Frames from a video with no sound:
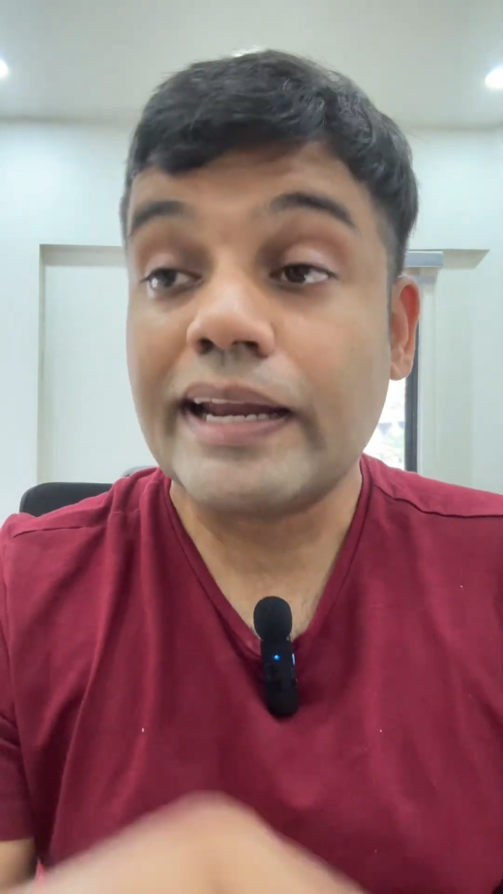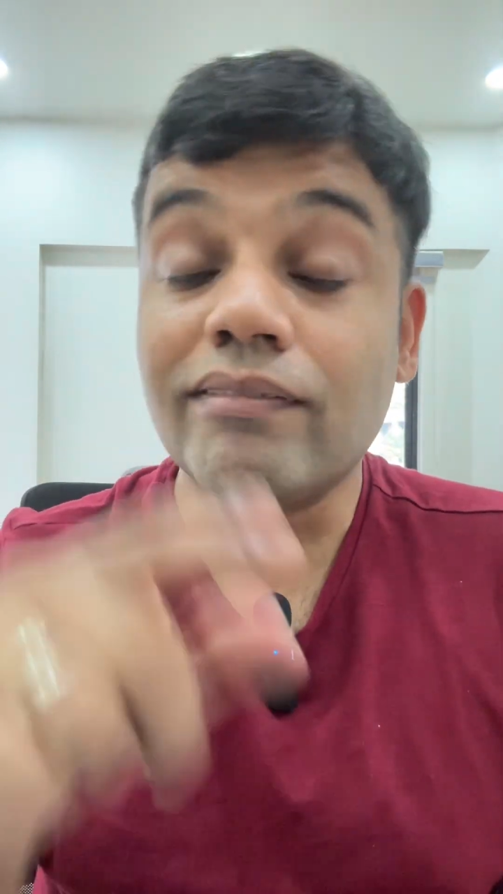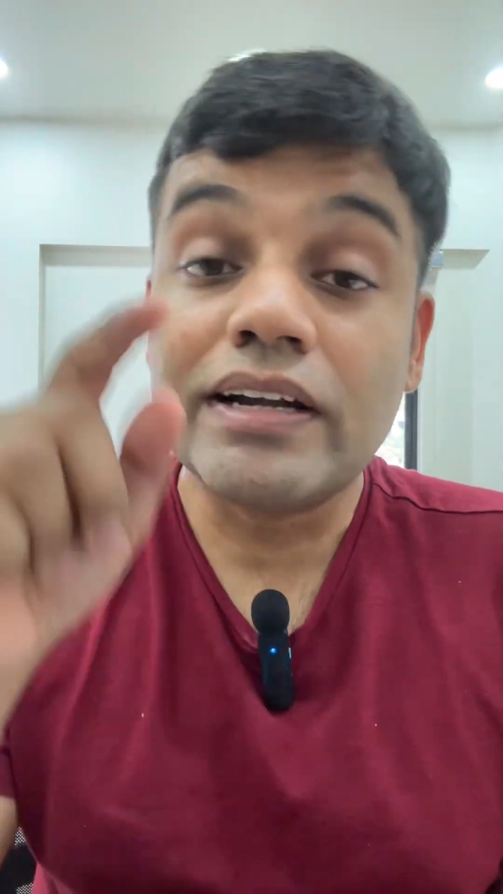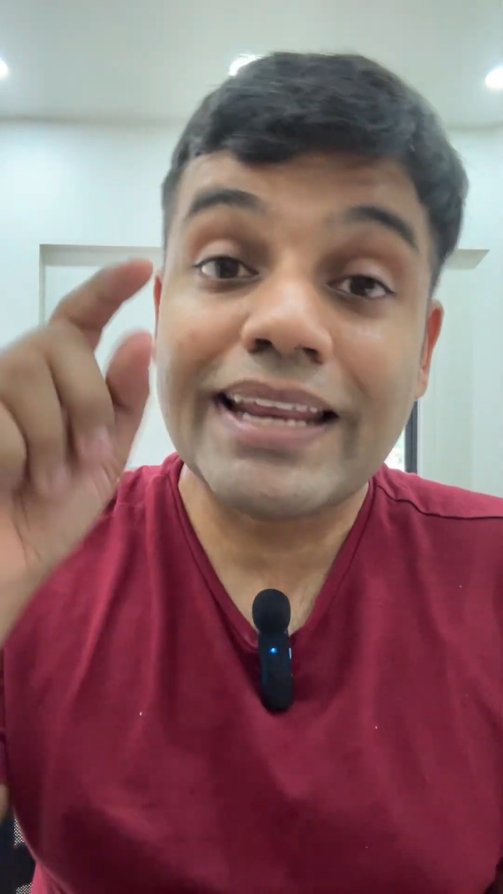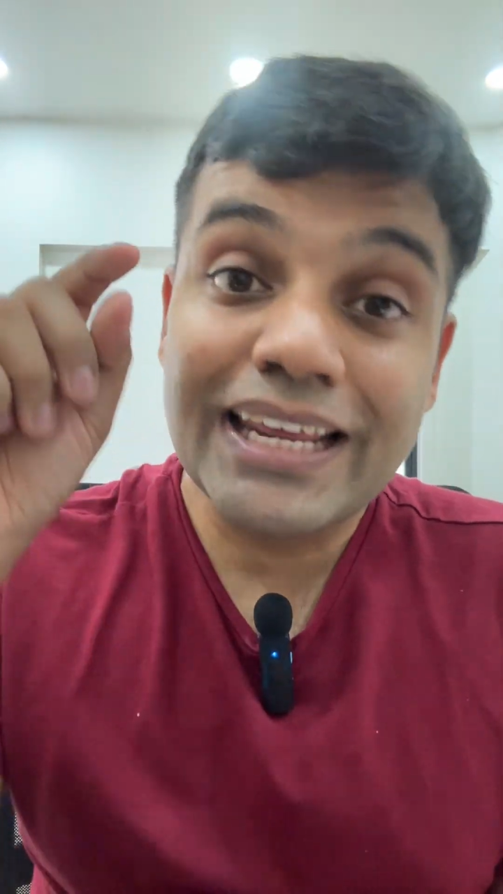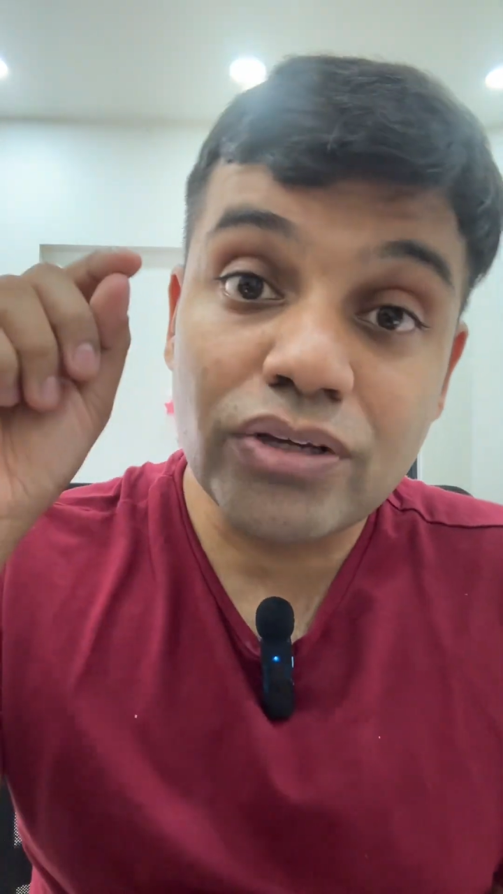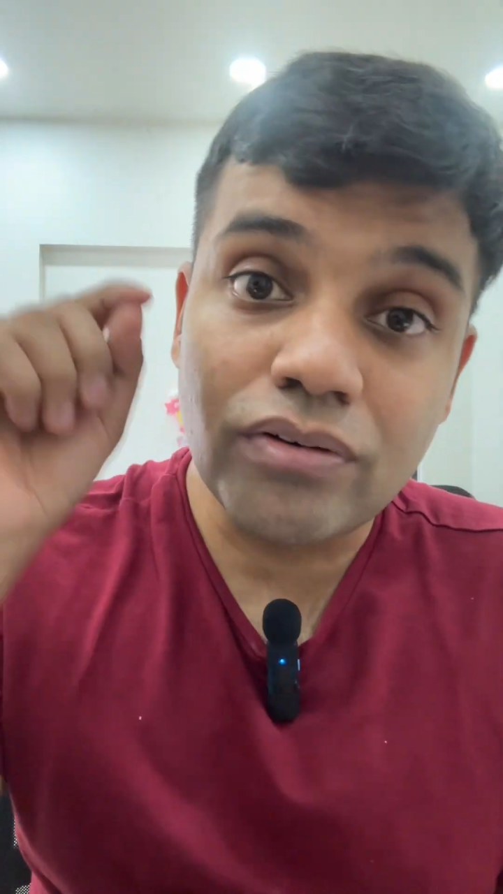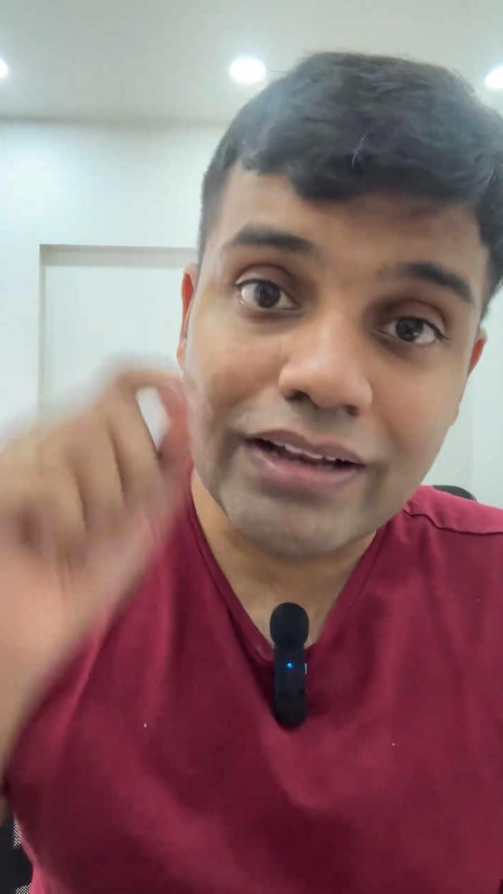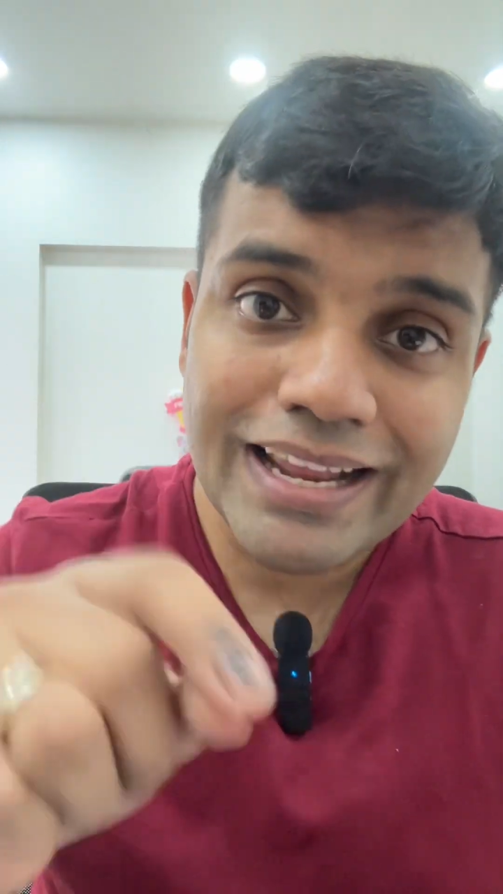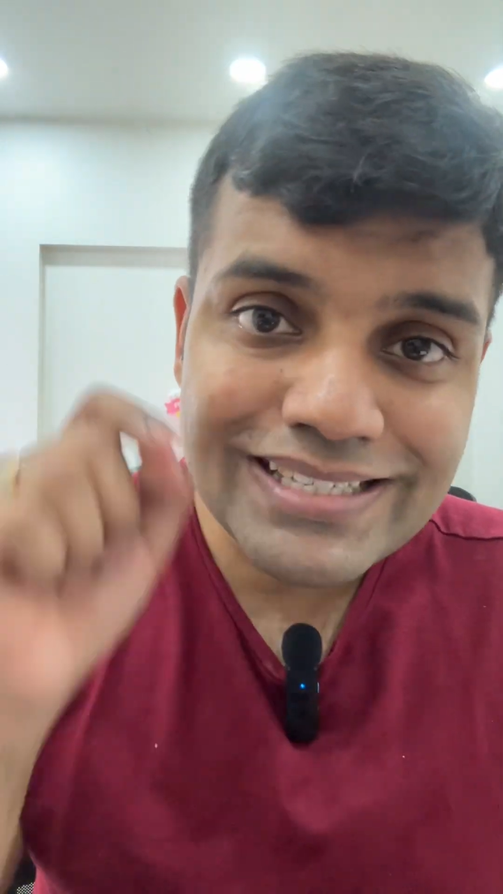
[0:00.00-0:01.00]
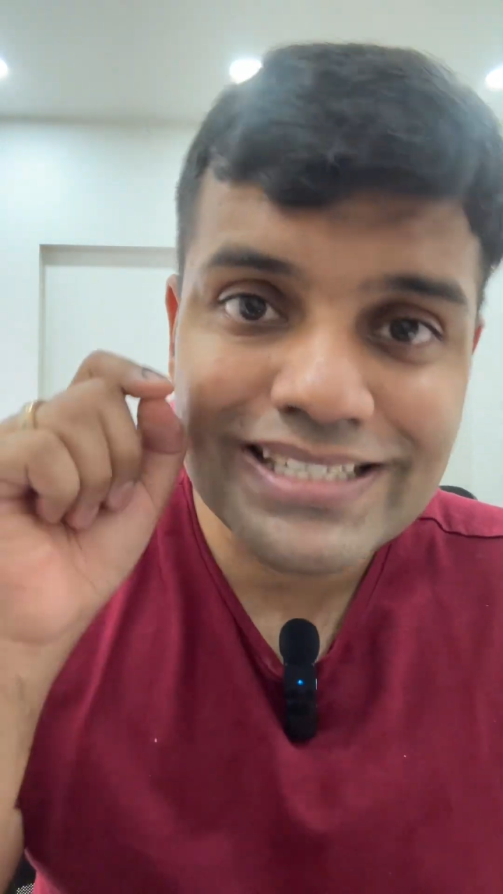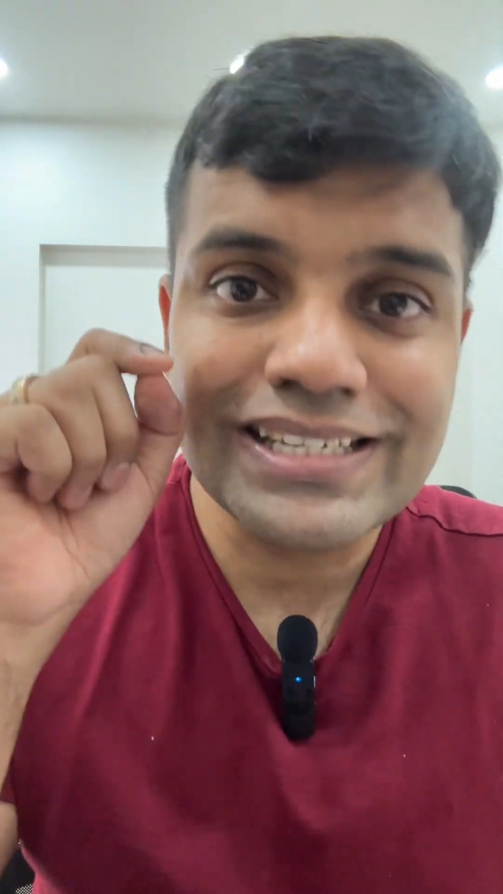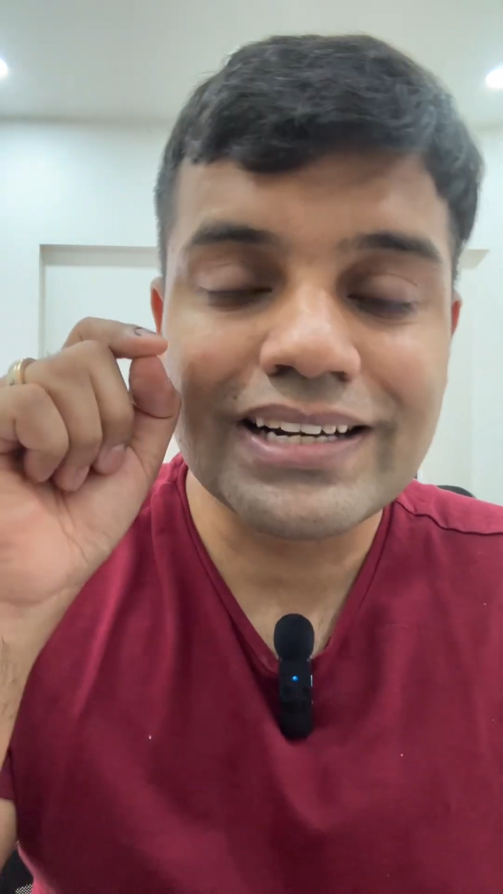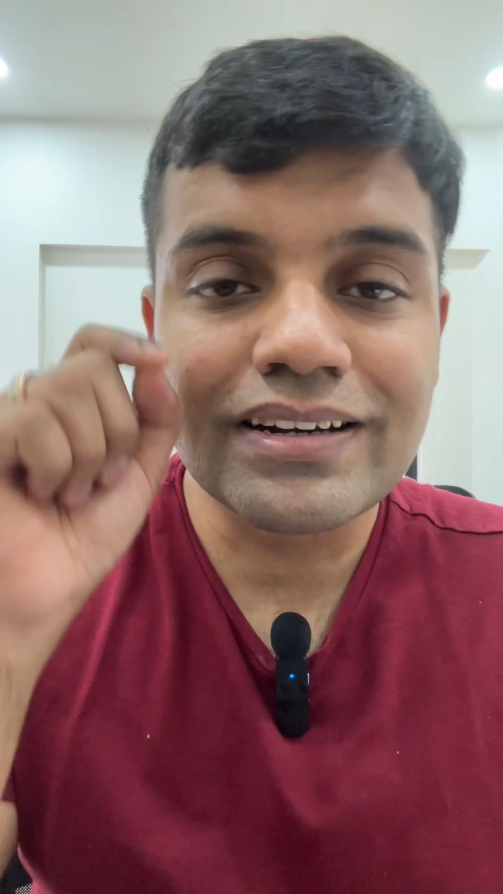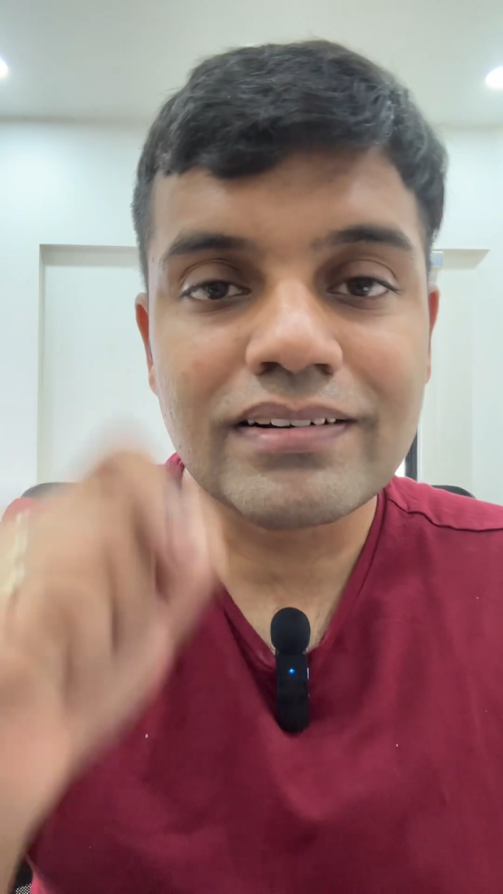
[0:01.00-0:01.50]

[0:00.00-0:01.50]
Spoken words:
It will take you lesser